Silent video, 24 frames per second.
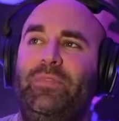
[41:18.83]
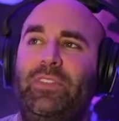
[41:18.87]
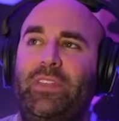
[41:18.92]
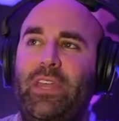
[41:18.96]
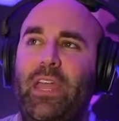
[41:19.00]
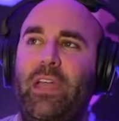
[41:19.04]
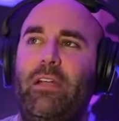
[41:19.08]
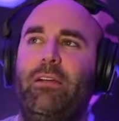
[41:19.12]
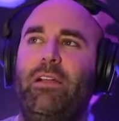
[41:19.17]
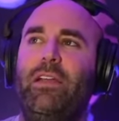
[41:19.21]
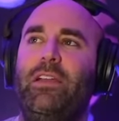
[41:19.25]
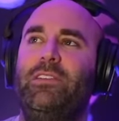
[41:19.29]

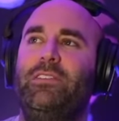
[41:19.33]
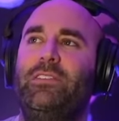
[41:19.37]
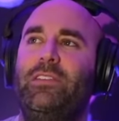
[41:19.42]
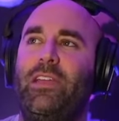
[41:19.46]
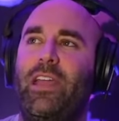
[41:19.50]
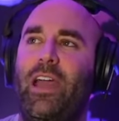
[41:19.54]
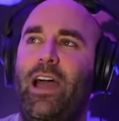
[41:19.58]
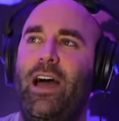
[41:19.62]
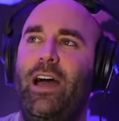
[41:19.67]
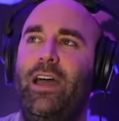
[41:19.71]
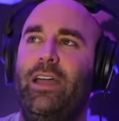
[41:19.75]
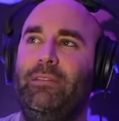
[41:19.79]
Gary is a
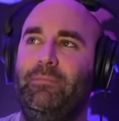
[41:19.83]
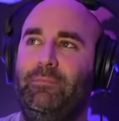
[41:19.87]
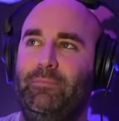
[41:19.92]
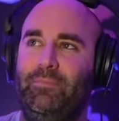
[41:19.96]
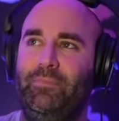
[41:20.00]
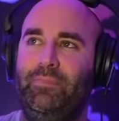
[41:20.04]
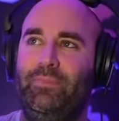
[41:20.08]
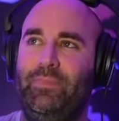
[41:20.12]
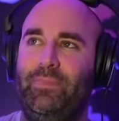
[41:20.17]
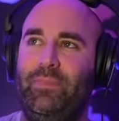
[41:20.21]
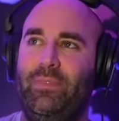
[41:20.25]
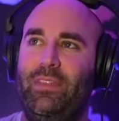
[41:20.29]
guy
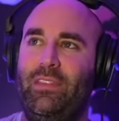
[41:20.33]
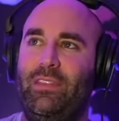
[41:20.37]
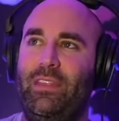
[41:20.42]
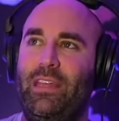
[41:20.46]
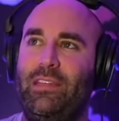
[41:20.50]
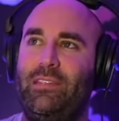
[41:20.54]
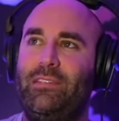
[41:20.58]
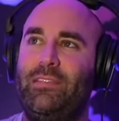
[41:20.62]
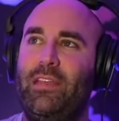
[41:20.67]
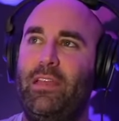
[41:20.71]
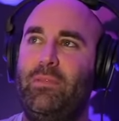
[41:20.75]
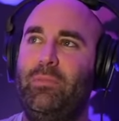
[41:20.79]
that
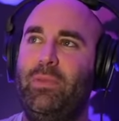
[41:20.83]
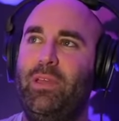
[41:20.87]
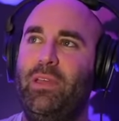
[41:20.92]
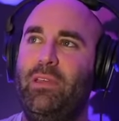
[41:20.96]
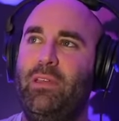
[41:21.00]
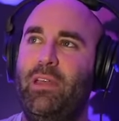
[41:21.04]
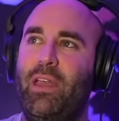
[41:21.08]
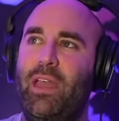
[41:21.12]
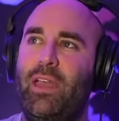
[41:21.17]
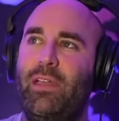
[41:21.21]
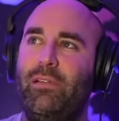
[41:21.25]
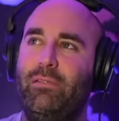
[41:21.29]
sent me
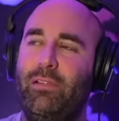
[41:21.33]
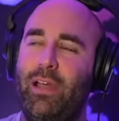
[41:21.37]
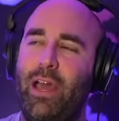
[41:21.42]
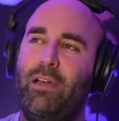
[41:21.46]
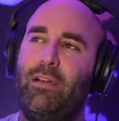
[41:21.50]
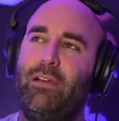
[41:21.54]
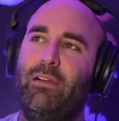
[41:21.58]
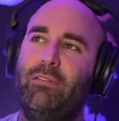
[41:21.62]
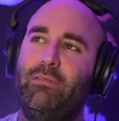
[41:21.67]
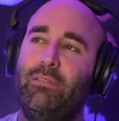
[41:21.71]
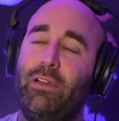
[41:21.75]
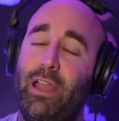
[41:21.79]
a
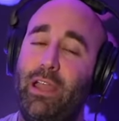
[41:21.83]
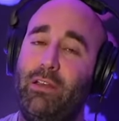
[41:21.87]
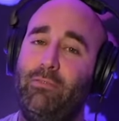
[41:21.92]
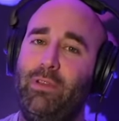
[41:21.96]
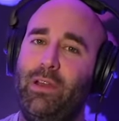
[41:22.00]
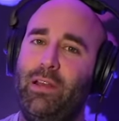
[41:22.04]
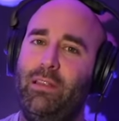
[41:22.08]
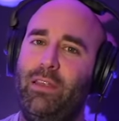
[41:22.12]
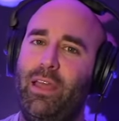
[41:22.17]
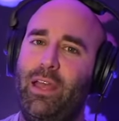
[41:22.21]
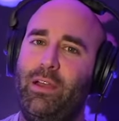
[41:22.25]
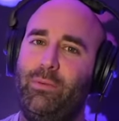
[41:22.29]

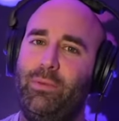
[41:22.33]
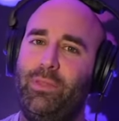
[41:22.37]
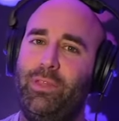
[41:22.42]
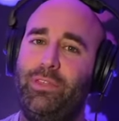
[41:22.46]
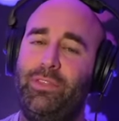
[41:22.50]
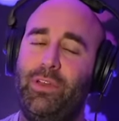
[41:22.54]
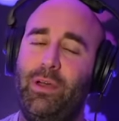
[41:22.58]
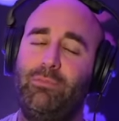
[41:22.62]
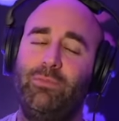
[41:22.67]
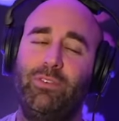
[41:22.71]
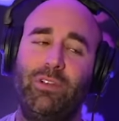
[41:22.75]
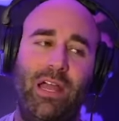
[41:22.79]
handwritten letter with a
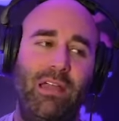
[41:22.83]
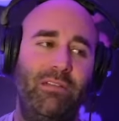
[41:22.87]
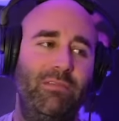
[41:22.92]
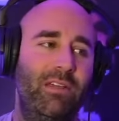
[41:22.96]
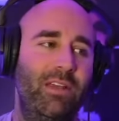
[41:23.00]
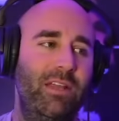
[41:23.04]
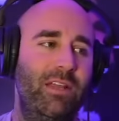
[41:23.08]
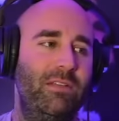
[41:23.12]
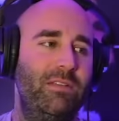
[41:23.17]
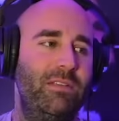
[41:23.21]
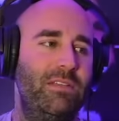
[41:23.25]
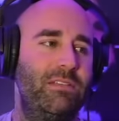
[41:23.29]
thumb drive in
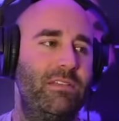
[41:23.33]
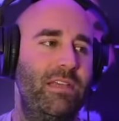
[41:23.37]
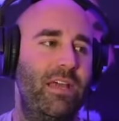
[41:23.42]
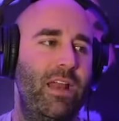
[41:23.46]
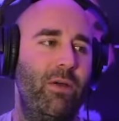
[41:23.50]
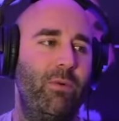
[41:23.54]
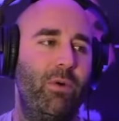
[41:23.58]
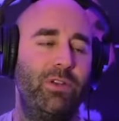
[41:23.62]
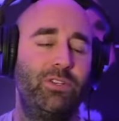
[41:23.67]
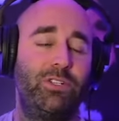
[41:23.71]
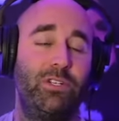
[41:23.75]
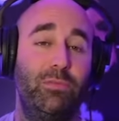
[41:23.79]
it and said, I
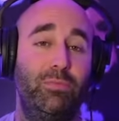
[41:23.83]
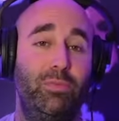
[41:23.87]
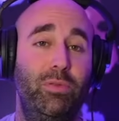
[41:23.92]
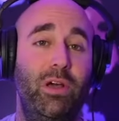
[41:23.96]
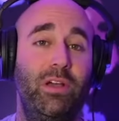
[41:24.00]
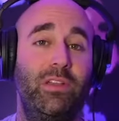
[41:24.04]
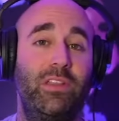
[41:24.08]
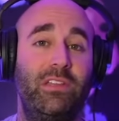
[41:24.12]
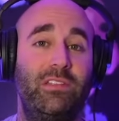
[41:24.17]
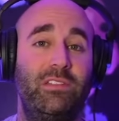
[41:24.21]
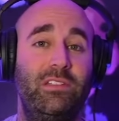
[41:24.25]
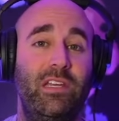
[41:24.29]
want you to
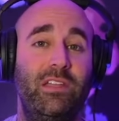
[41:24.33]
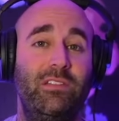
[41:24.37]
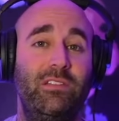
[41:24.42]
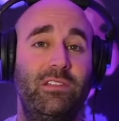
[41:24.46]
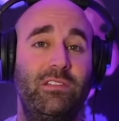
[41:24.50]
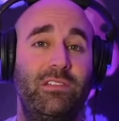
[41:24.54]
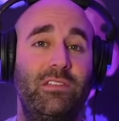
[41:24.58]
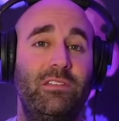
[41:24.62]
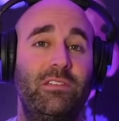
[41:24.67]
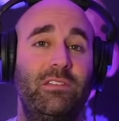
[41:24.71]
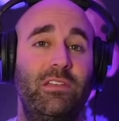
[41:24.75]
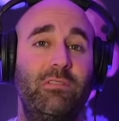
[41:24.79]
plug this in.
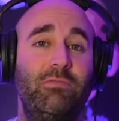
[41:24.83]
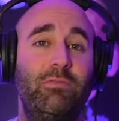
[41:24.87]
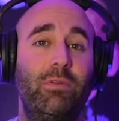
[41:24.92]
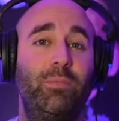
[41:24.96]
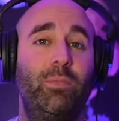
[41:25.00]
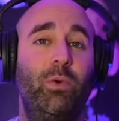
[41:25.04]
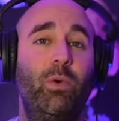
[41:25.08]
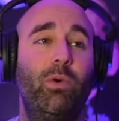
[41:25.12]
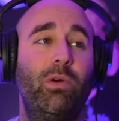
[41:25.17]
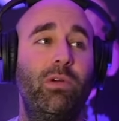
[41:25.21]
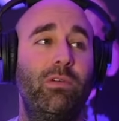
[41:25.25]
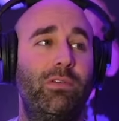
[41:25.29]
This is a
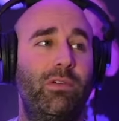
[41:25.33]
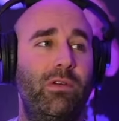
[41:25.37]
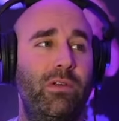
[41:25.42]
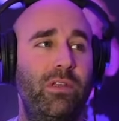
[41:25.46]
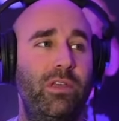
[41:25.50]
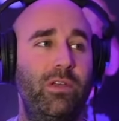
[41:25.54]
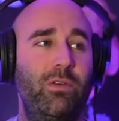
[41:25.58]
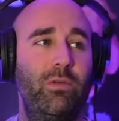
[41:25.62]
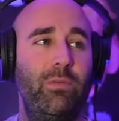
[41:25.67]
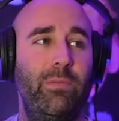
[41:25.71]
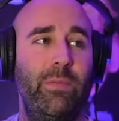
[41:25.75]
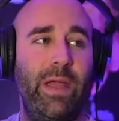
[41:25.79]
report for
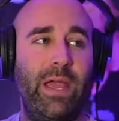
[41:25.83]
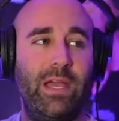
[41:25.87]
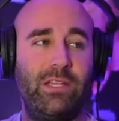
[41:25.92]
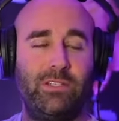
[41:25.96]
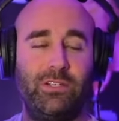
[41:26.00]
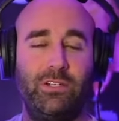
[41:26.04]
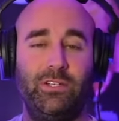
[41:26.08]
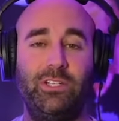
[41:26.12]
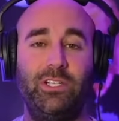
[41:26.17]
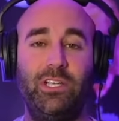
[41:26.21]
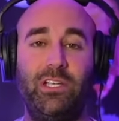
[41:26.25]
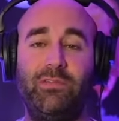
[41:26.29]
you and
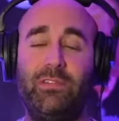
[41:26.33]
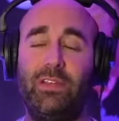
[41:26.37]
Master Chief.